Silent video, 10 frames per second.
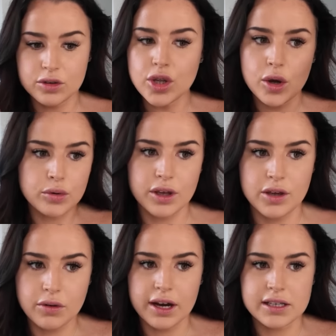know that
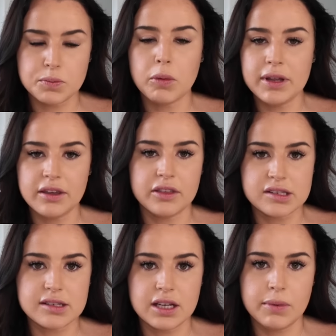you guys probably think this
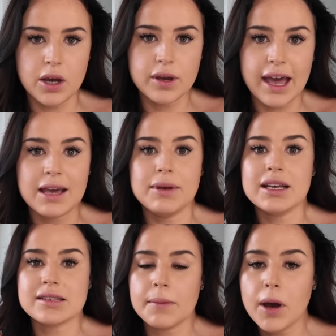is going to be okay
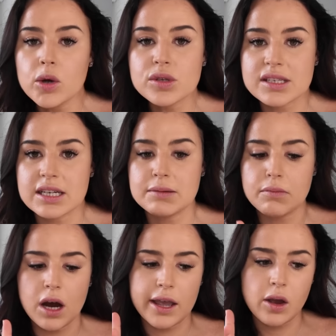because I posted
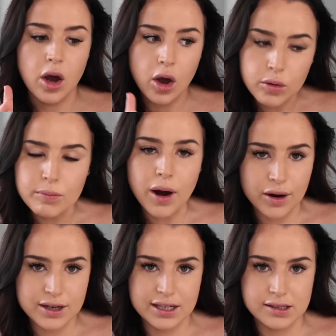my home
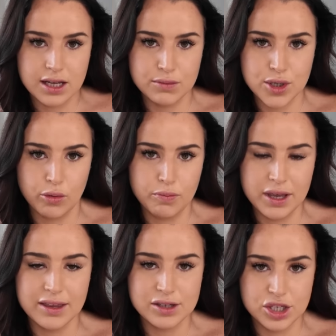bargains come shop with me
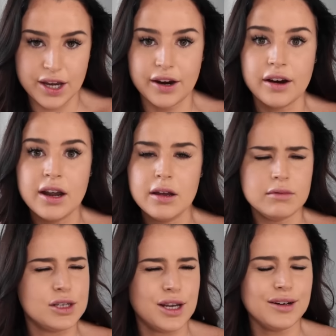this year,
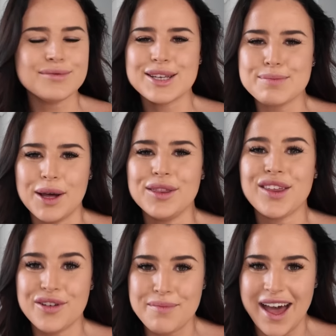this year, this month
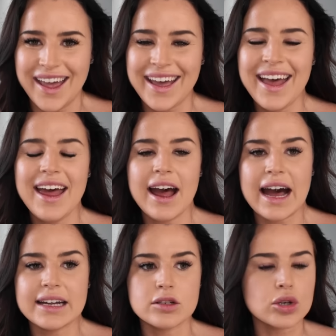for May,
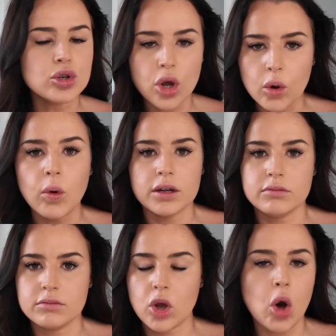and no
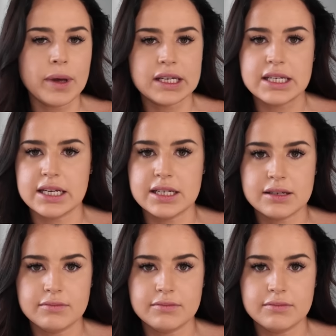one commented